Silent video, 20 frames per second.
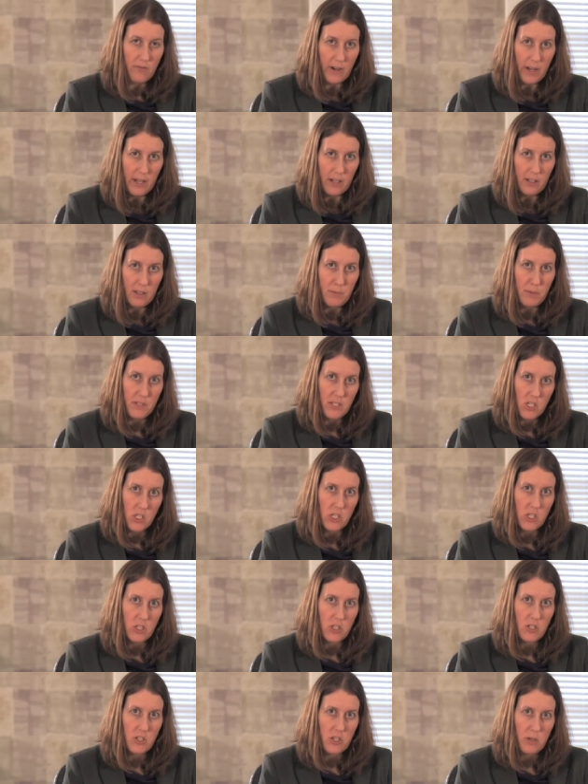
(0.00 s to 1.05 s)
file a
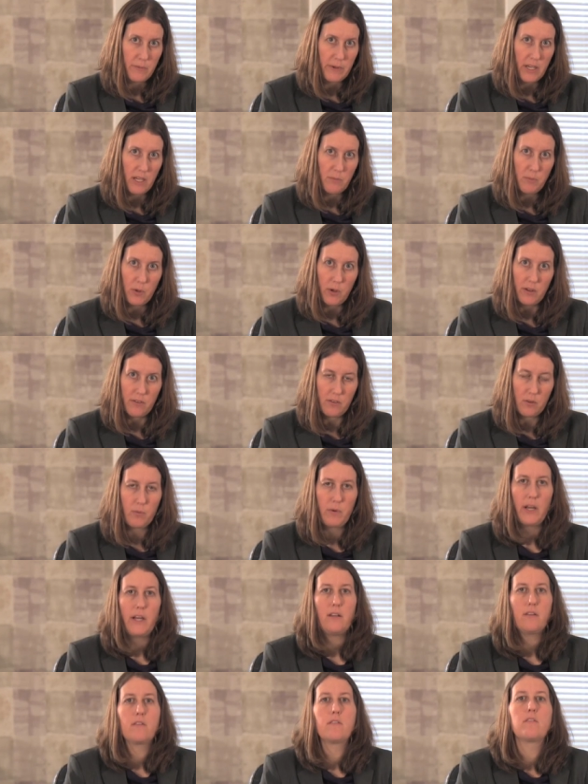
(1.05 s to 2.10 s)
petition to terminate parental
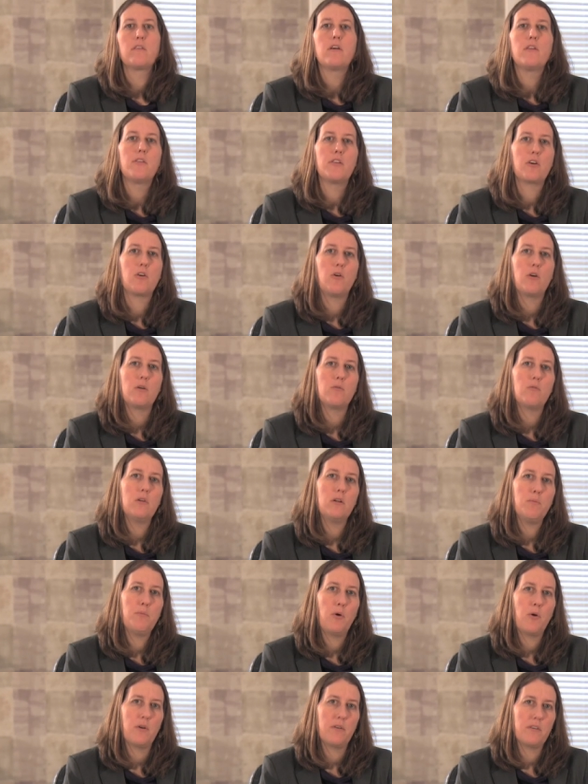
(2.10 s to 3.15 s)
rights, the court will
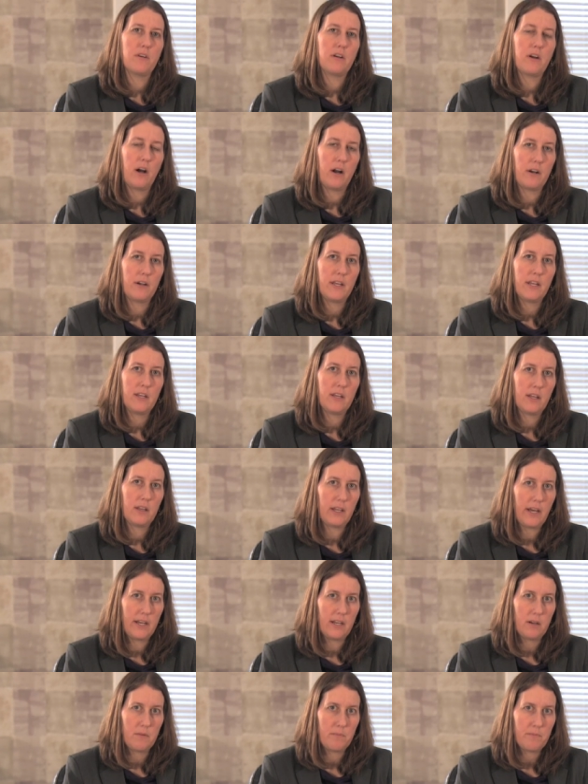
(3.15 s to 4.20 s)
appoint a guardian ad
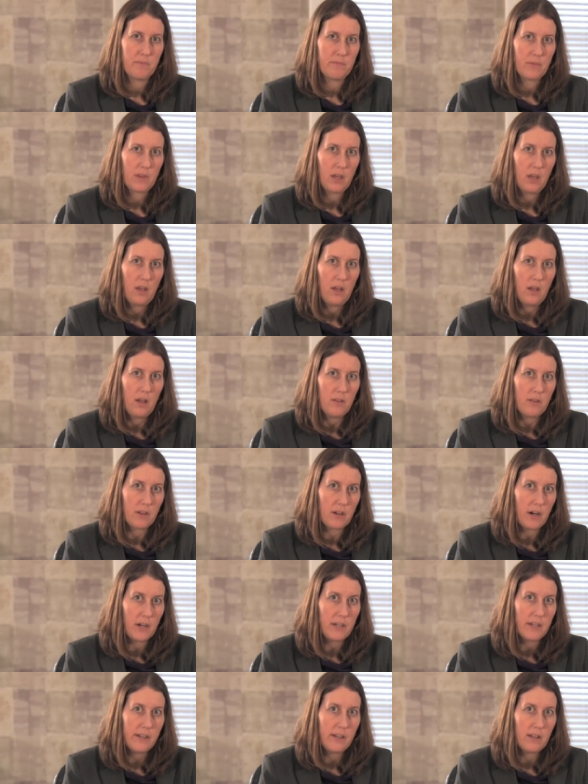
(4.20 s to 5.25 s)
litem. The
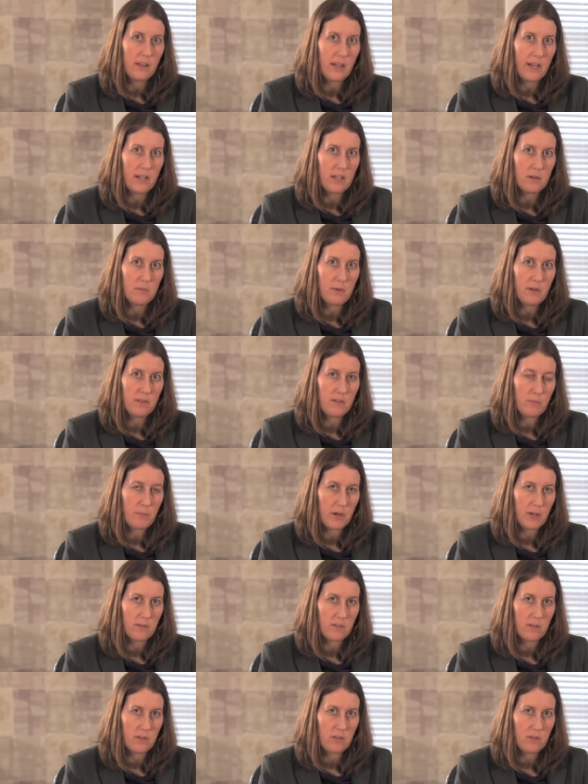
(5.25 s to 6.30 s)
guardian ad litem is a
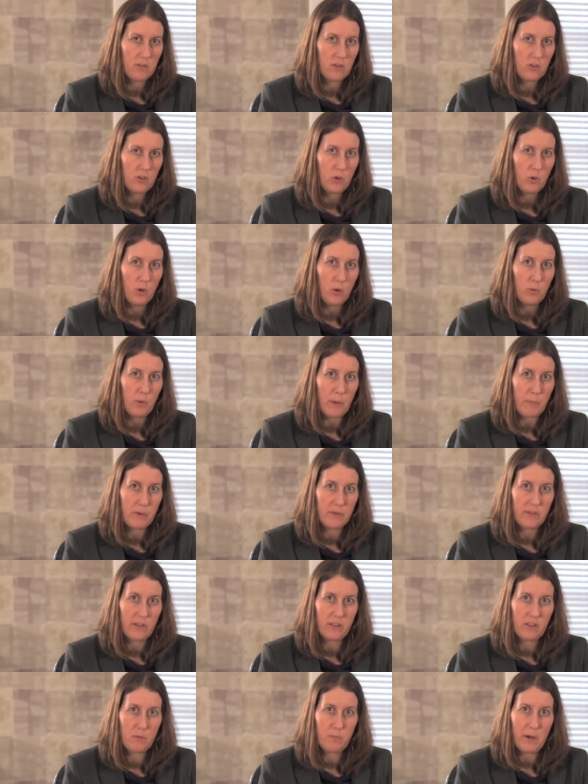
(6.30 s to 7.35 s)
person who will
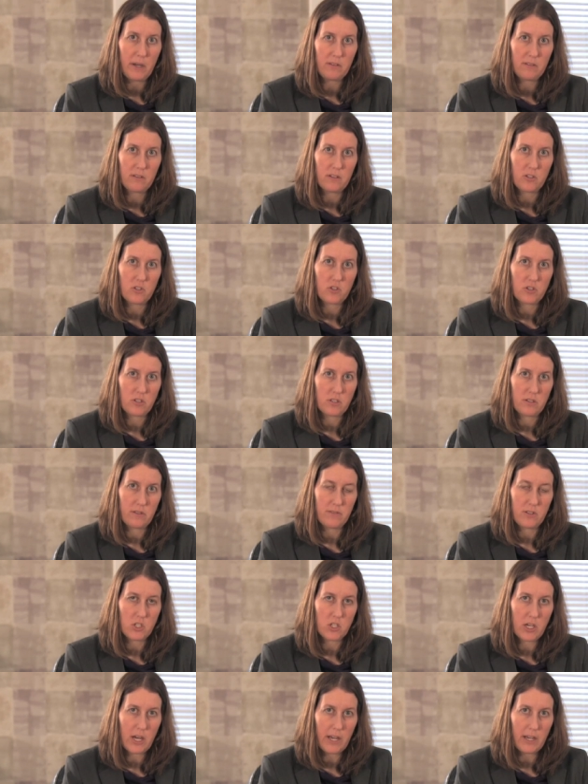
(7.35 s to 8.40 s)
represent the best interests of
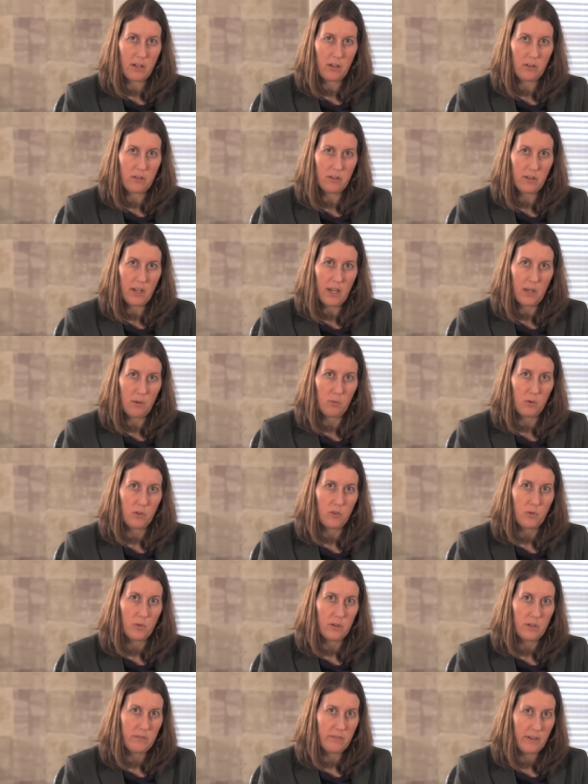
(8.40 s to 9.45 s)
the child and will
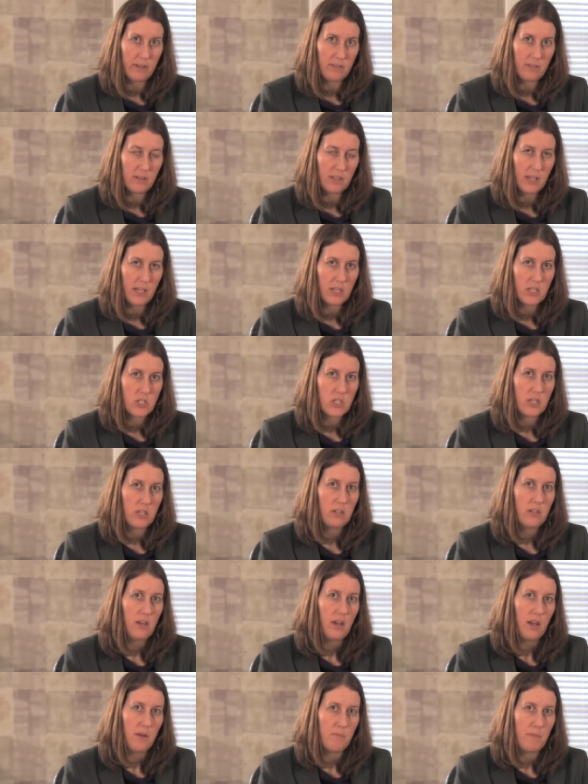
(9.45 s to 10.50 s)
do an
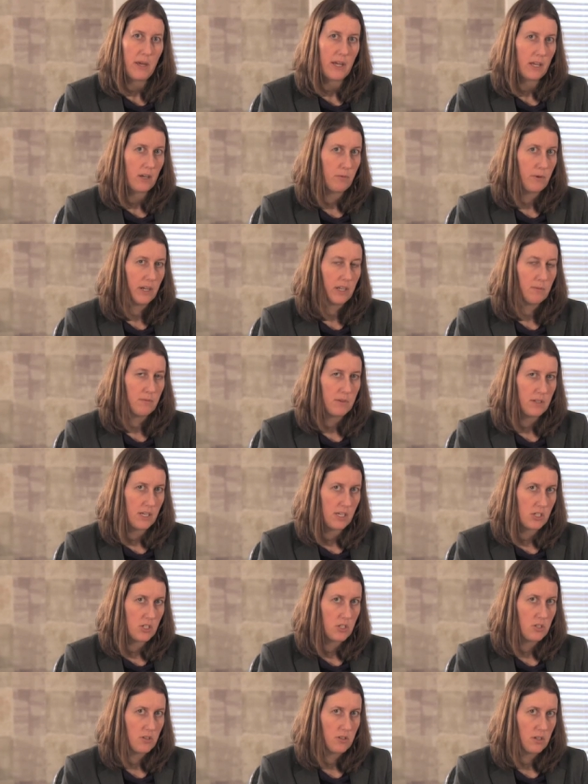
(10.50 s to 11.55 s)
investigation and make a
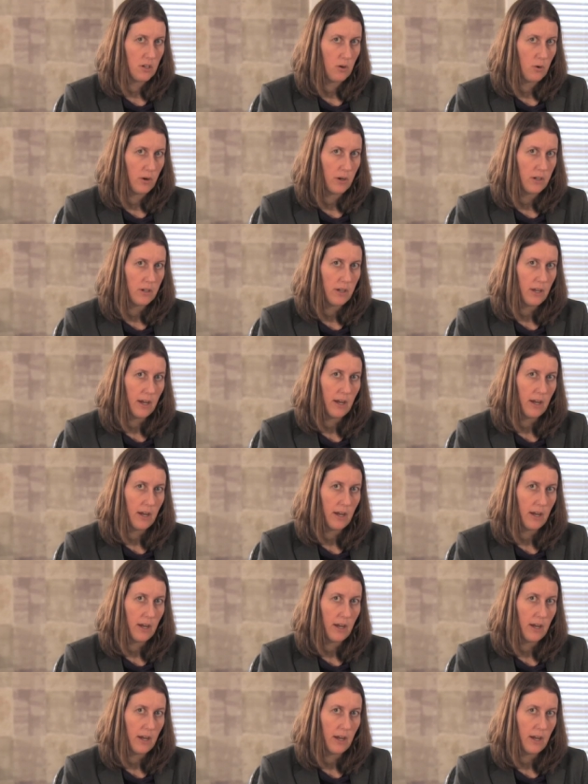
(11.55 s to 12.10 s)
recommendation to the court